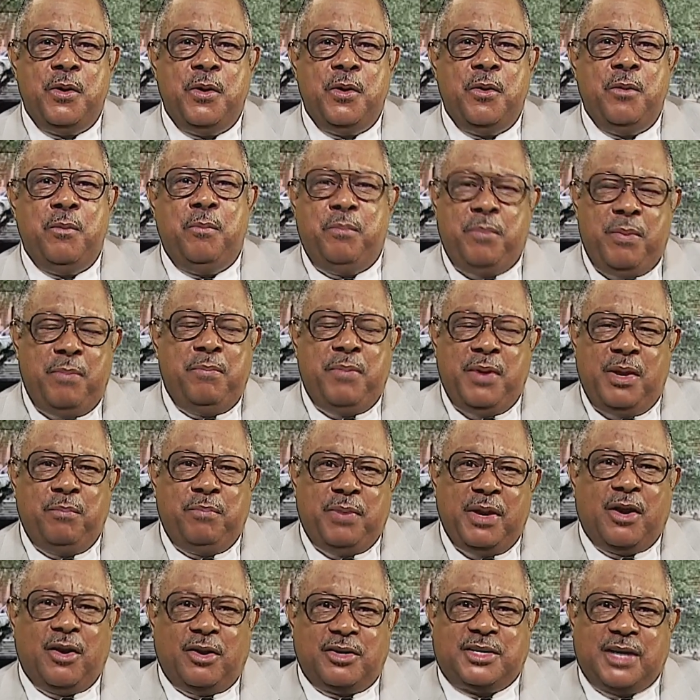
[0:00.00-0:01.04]

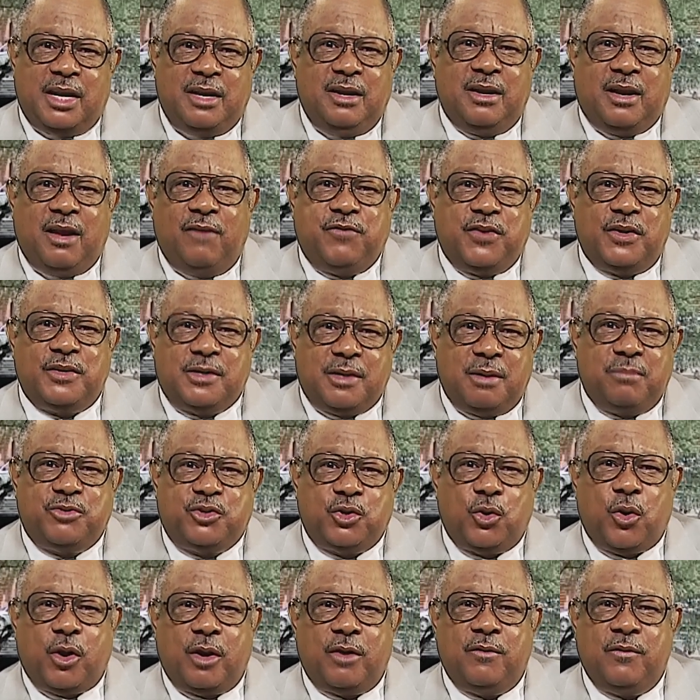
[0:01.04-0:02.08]
because they're looking for some
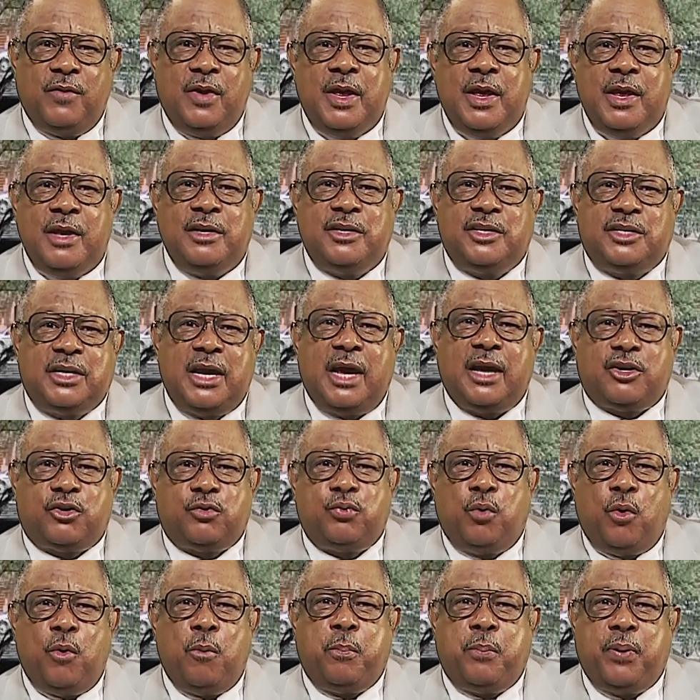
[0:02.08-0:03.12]
sort of
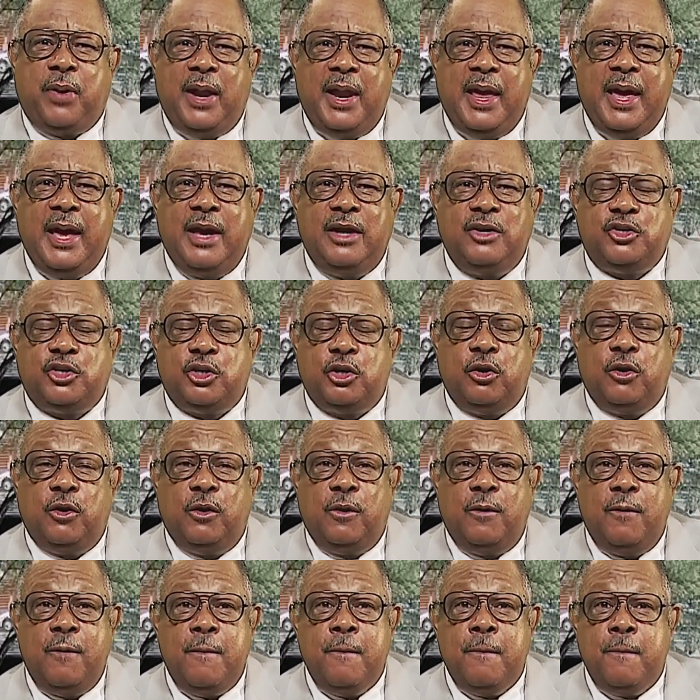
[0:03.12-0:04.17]
sexual
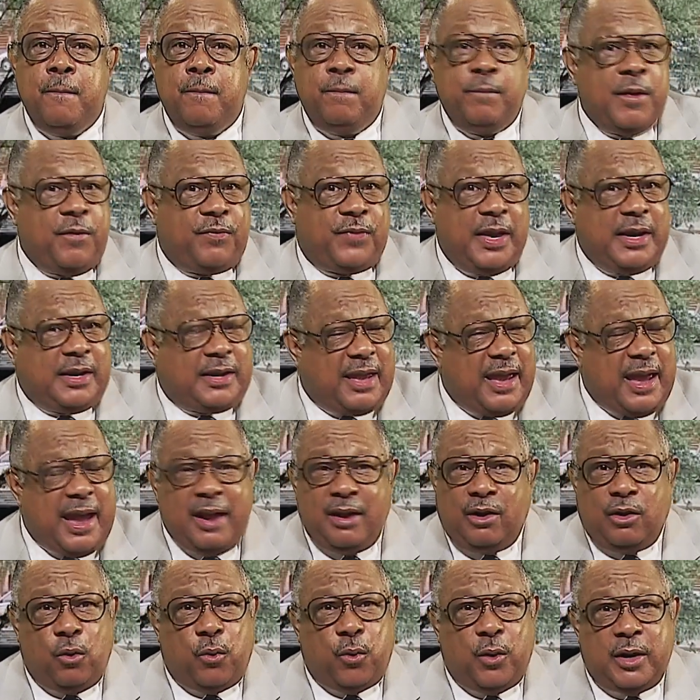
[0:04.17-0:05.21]
pleasure that they
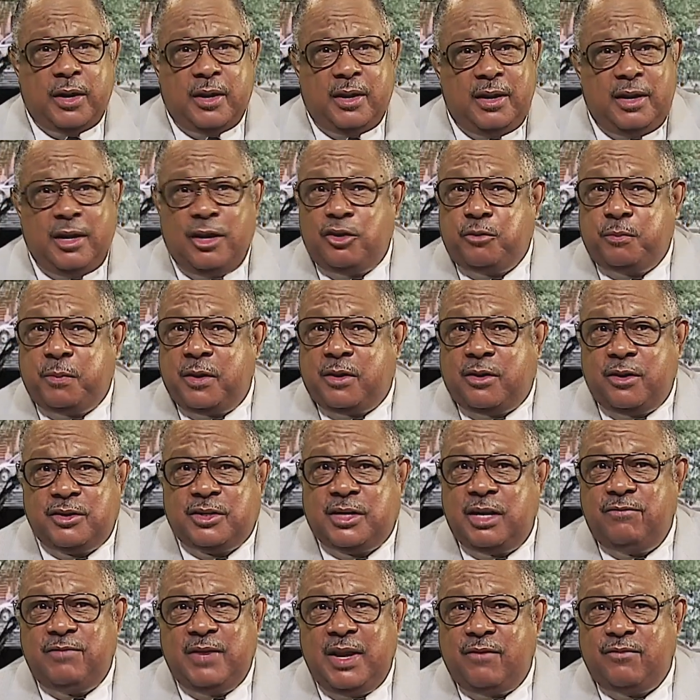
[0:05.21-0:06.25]
can't know what it is because
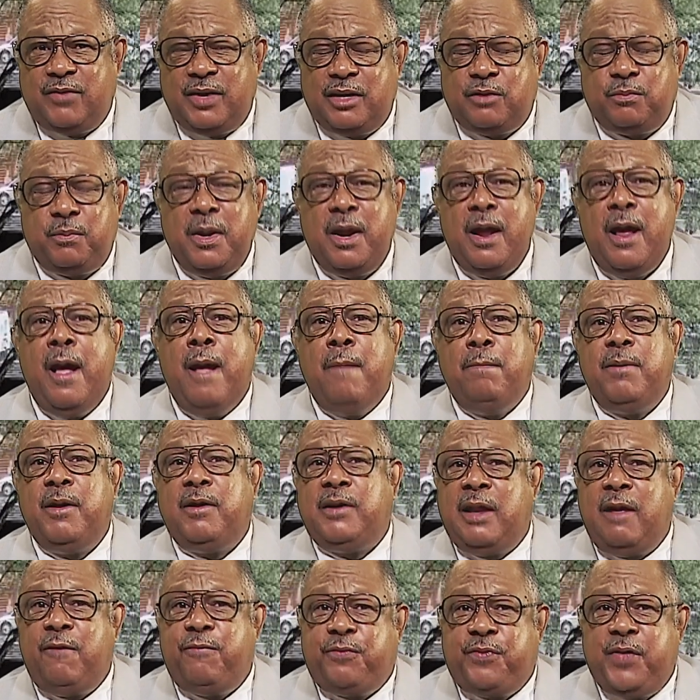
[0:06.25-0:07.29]
they've never experienced, but
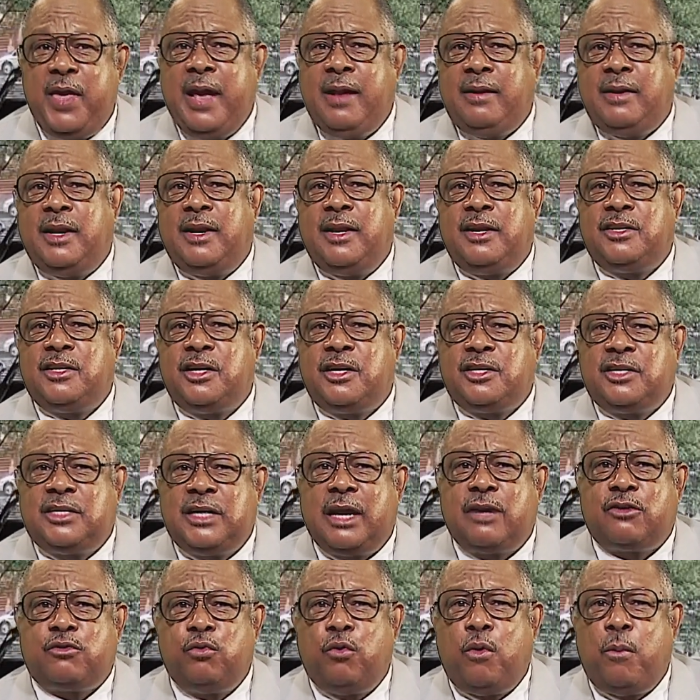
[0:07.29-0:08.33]
they think that there's a
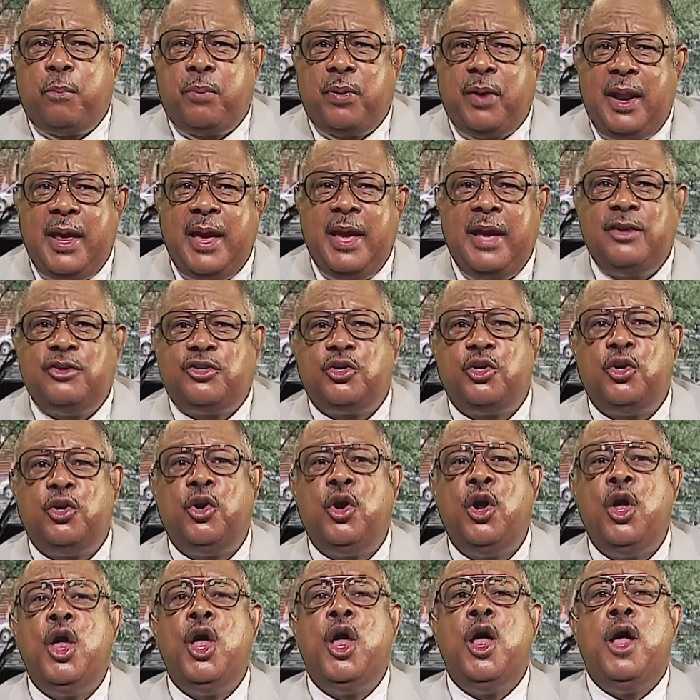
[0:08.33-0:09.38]
sexual
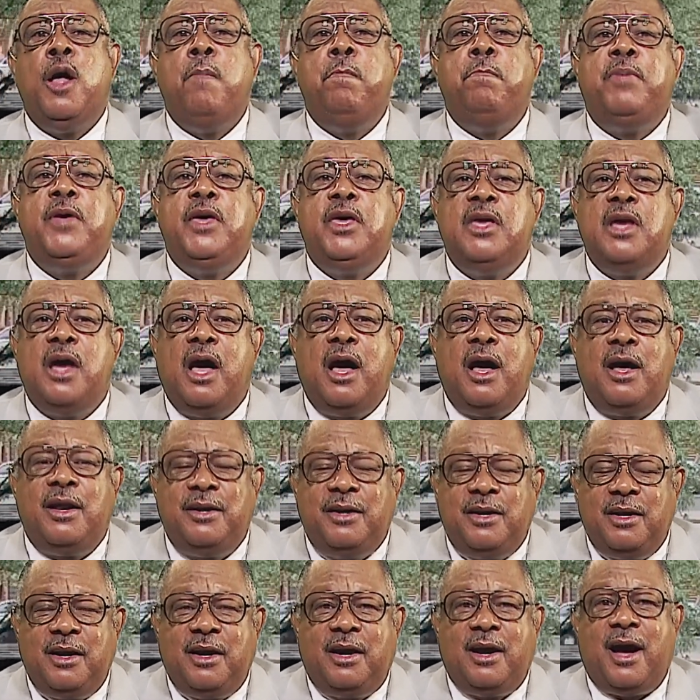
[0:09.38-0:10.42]
pleasure beyond
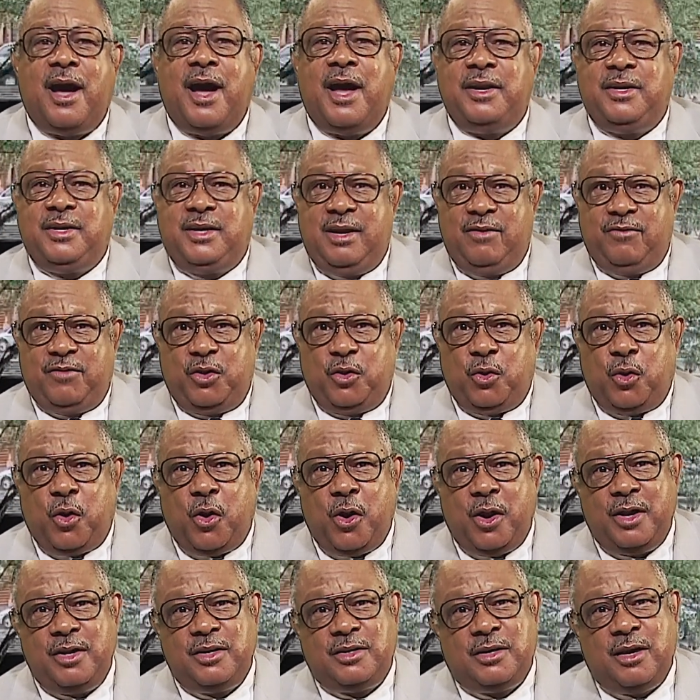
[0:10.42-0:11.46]
the God given
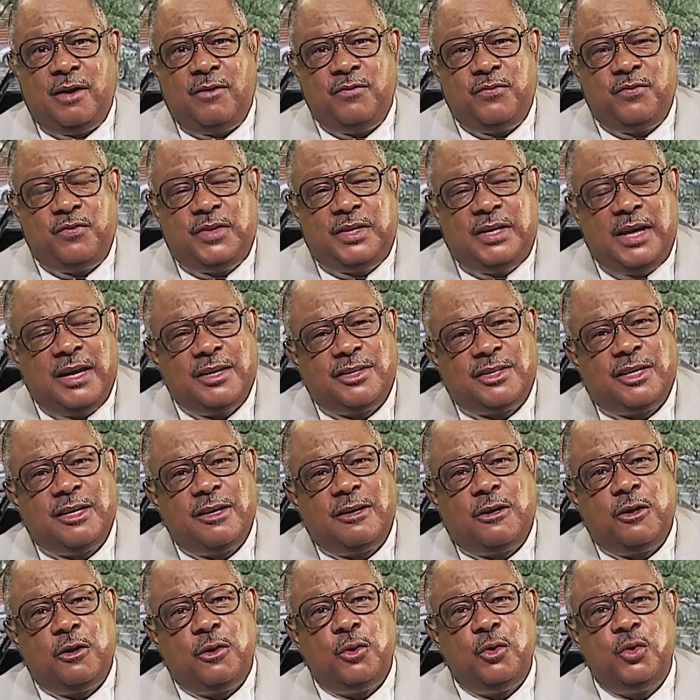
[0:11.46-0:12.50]
organs of
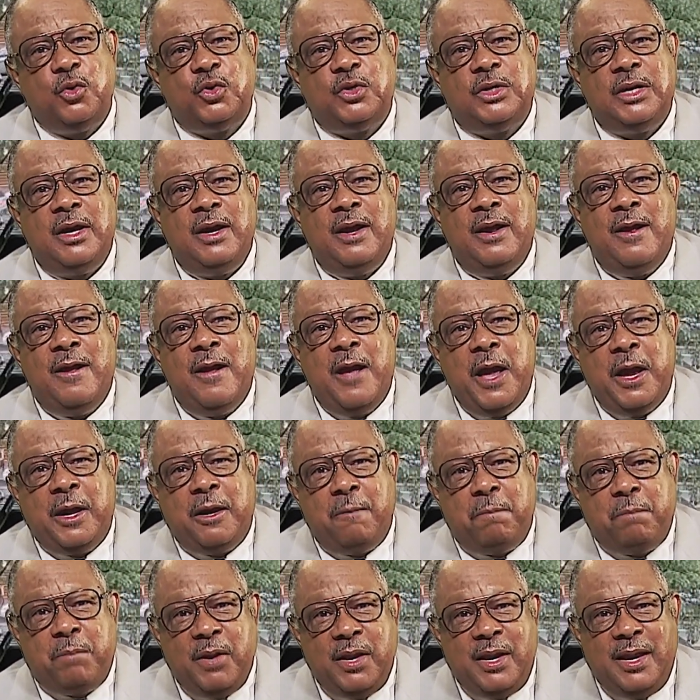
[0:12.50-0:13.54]
testicles and a
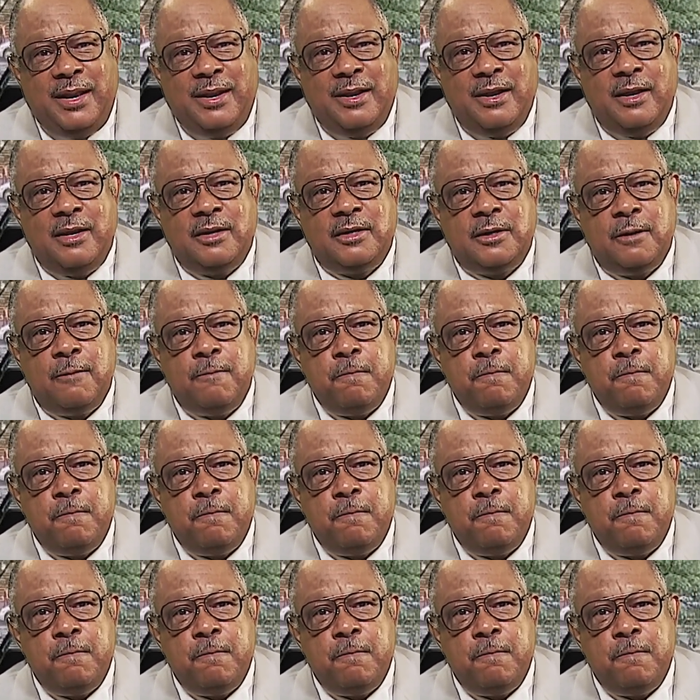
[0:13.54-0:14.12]
penis.